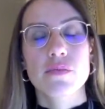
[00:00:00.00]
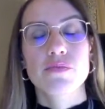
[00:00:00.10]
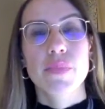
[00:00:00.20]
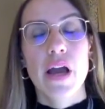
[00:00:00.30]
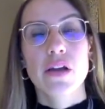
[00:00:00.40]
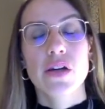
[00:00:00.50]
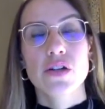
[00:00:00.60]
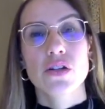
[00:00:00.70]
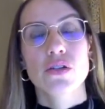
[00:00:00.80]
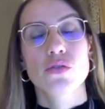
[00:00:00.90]

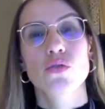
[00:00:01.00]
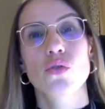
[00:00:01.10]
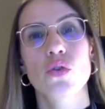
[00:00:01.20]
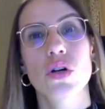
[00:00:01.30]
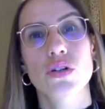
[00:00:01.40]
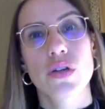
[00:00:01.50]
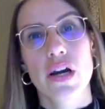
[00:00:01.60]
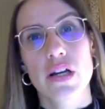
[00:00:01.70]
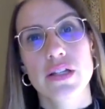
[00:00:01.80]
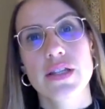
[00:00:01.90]
Migration to
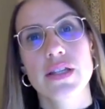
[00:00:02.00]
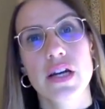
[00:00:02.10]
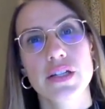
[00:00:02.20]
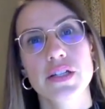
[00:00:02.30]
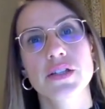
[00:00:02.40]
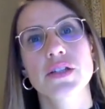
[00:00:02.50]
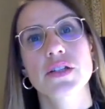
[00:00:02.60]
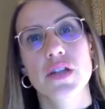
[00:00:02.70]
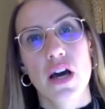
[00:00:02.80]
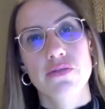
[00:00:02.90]
Ireland started
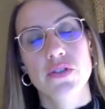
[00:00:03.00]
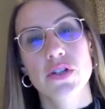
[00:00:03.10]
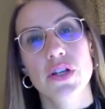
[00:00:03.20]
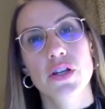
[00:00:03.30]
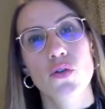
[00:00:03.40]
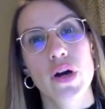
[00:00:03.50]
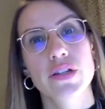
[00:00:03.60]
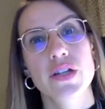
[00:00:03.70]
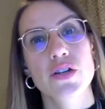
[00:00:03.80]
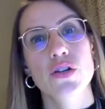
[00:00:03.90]
after the EU
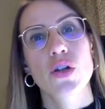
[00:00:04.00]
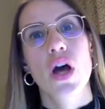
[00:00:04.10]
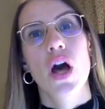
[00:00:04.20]
accession.